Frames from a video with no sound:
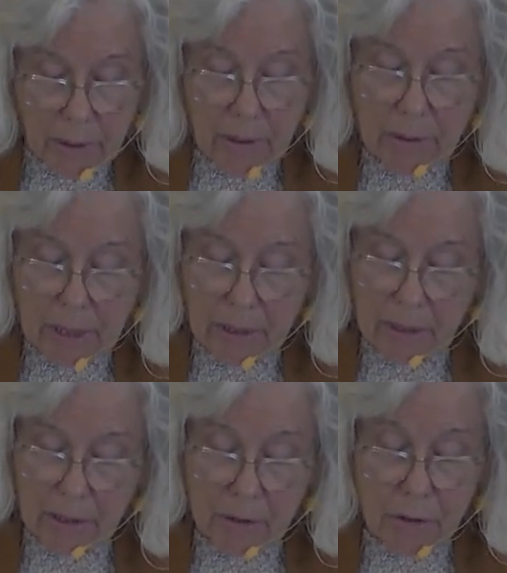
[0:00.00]
This,
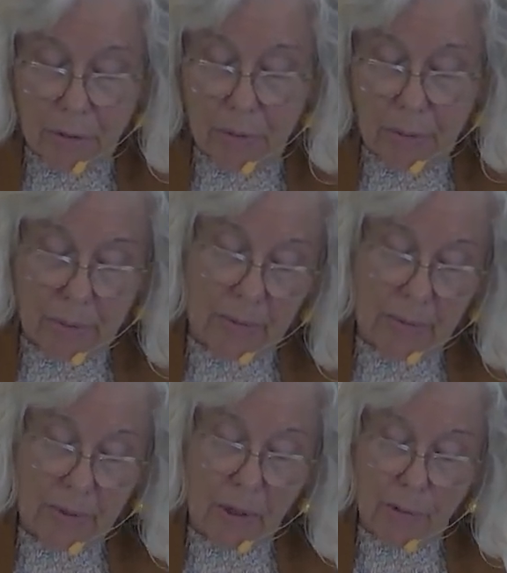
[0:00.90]
too,
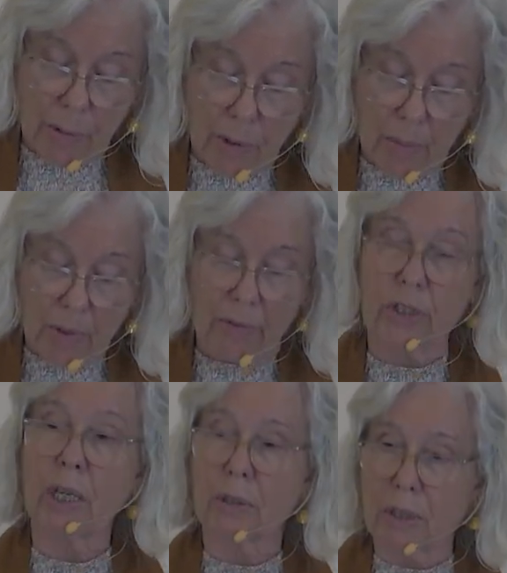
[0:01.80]
a form of
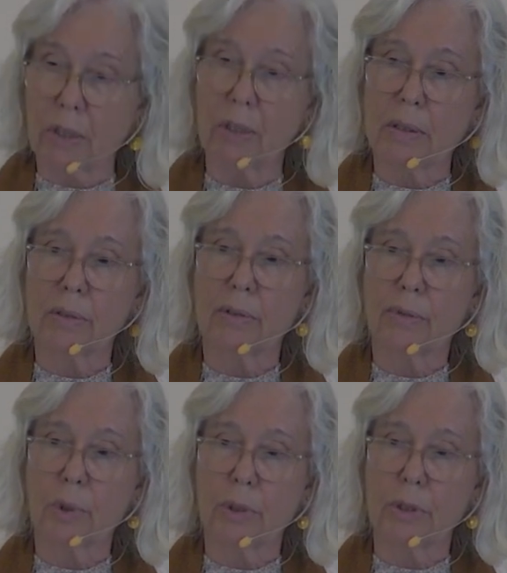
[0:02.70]
shelter for
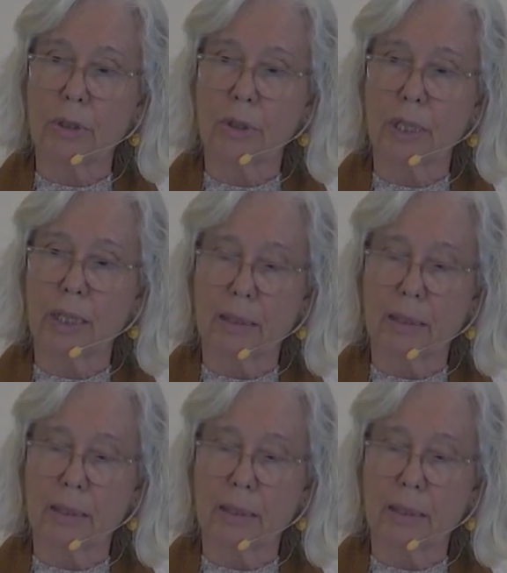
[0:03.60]
the journey.